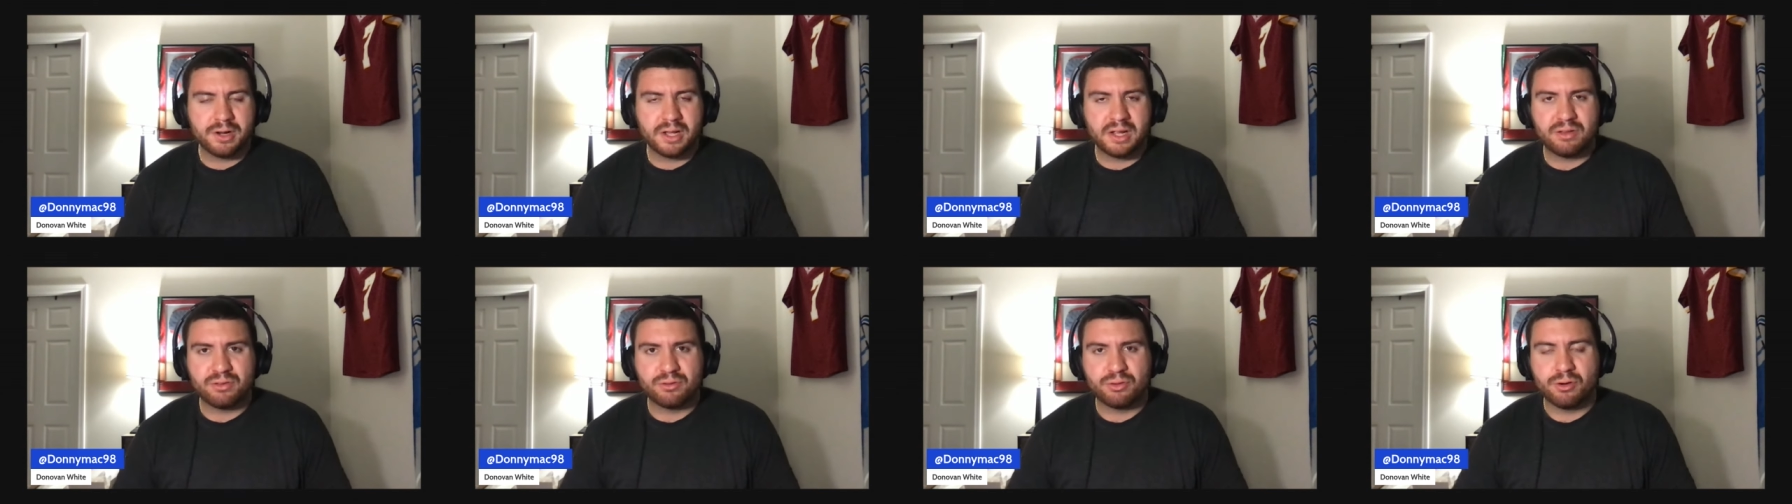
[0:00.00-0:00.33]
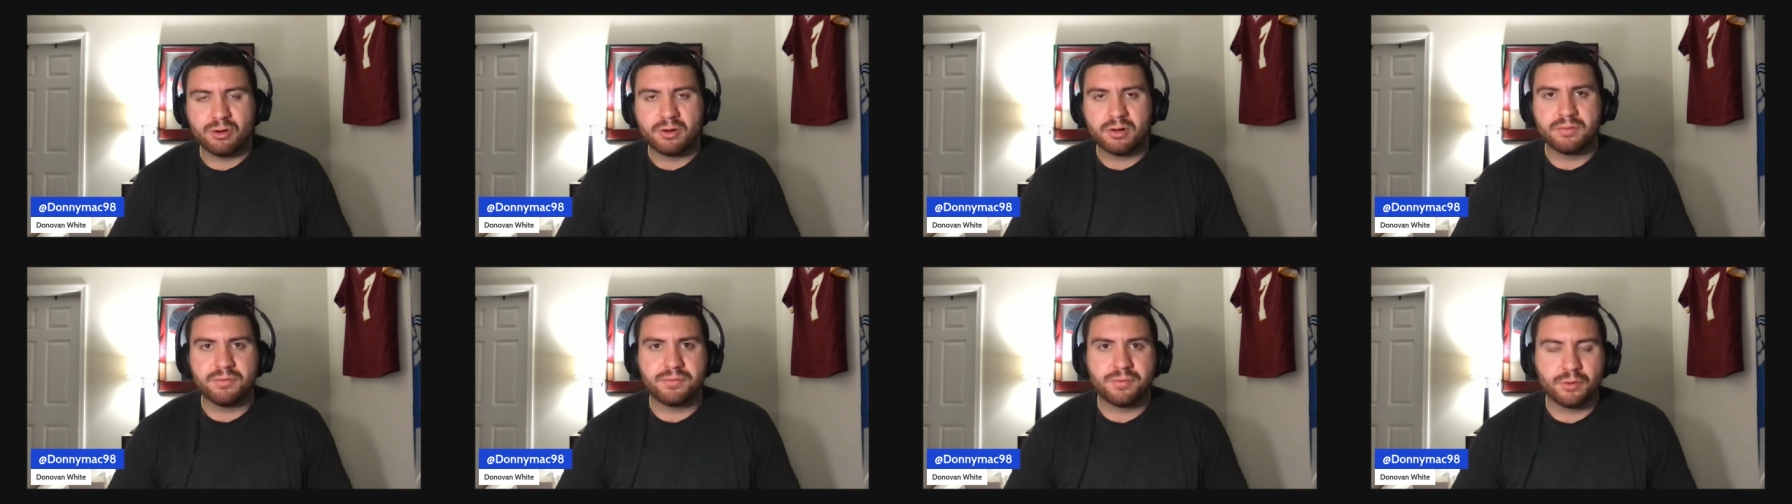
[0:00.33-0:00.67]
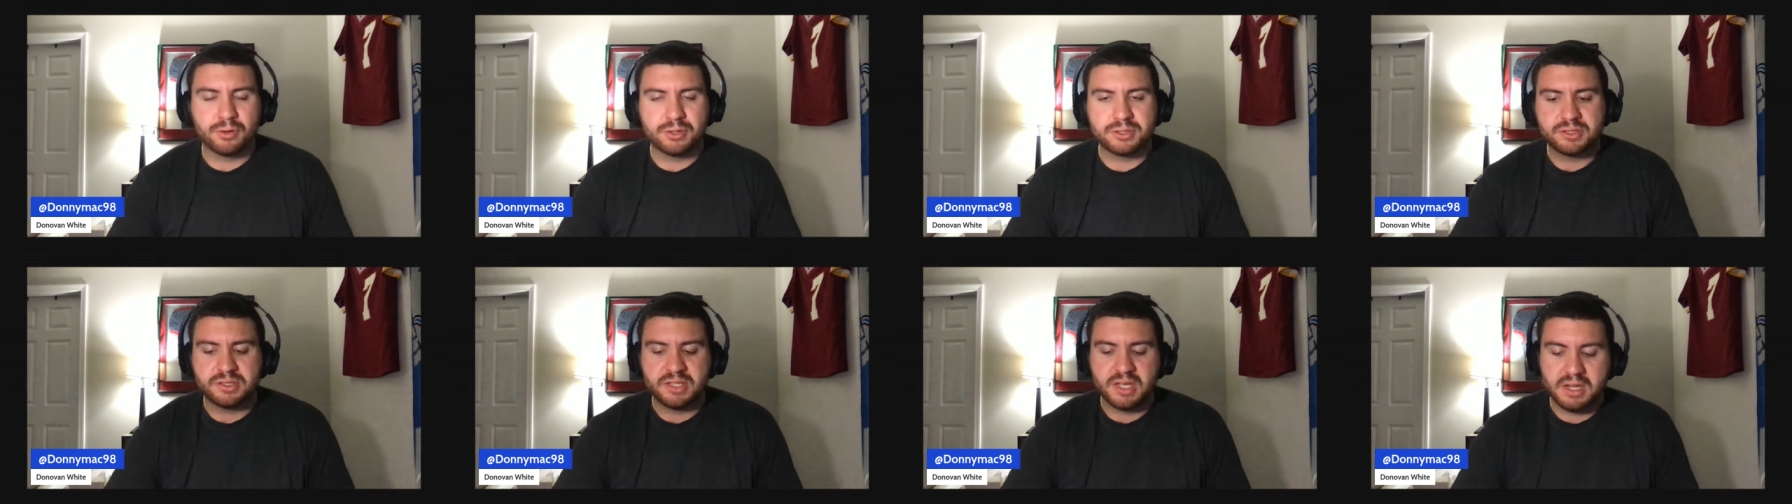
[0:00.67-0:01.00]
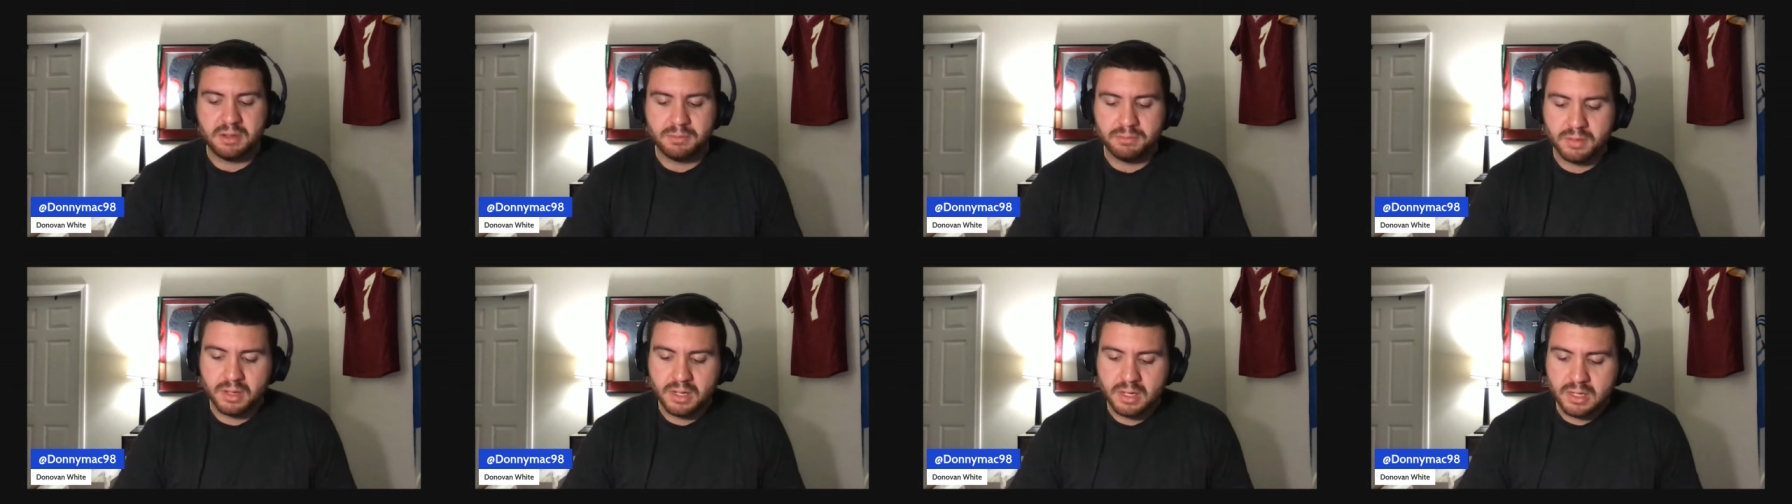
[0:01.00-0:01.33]
He took first
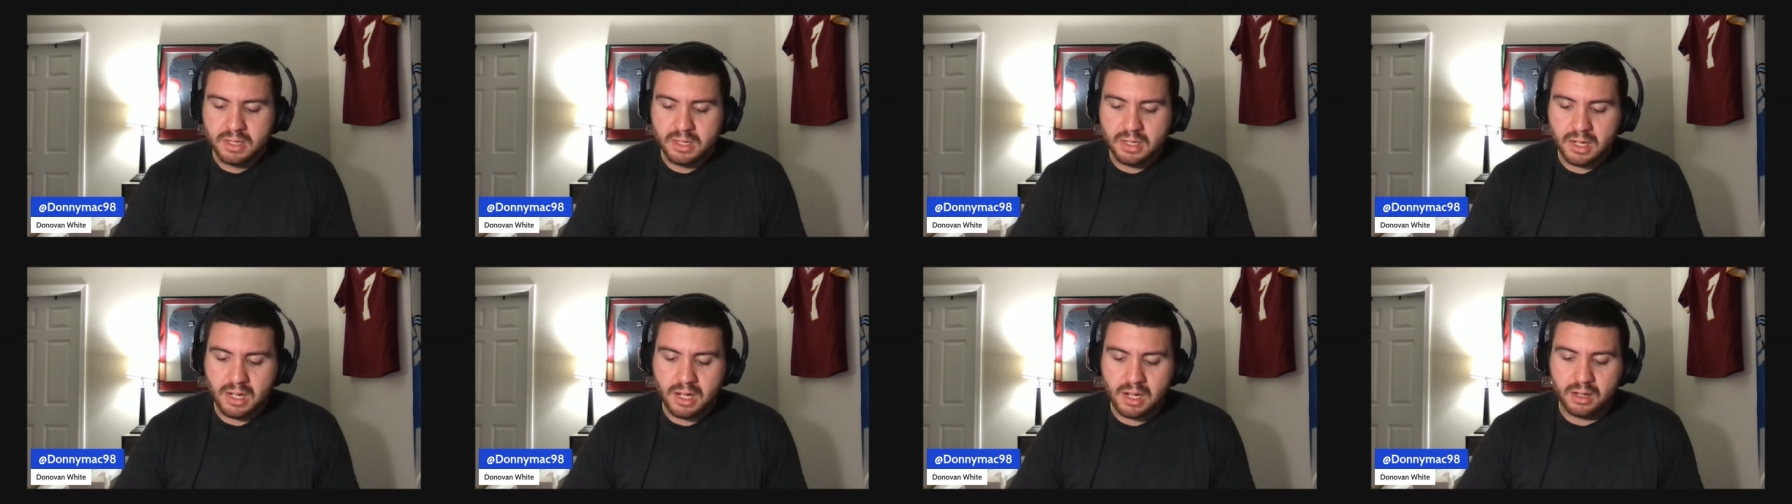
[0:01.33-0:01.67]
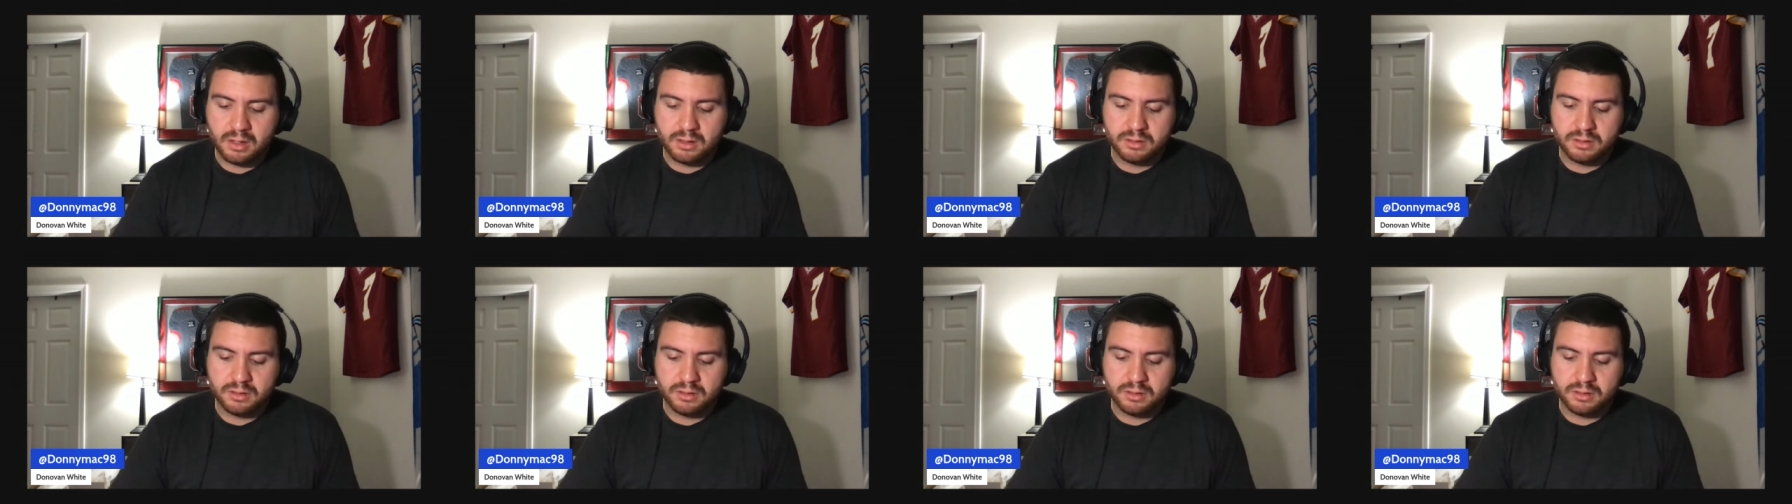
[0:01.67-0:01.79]
team uh,